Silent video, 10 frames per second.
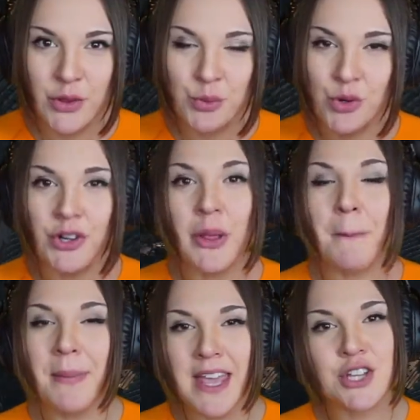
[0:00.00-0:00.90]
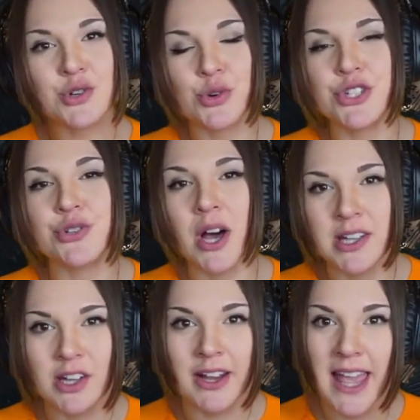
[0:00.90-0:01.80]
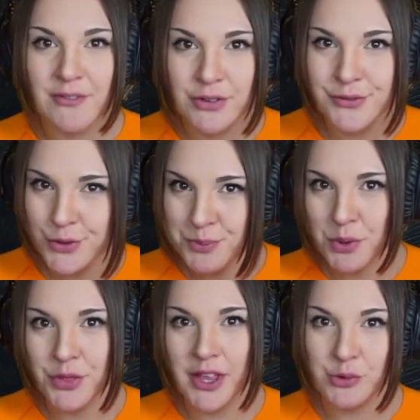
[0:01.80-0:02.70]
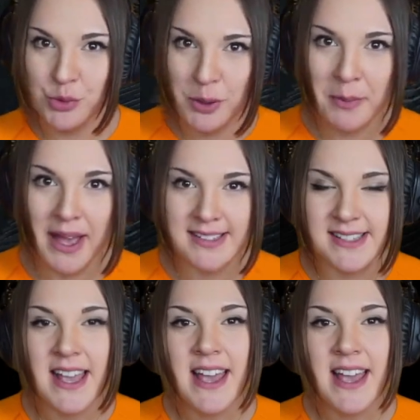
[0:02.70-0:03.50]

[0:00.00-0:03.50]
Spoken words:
the world, make sure to unlock every viewpoint that you run past.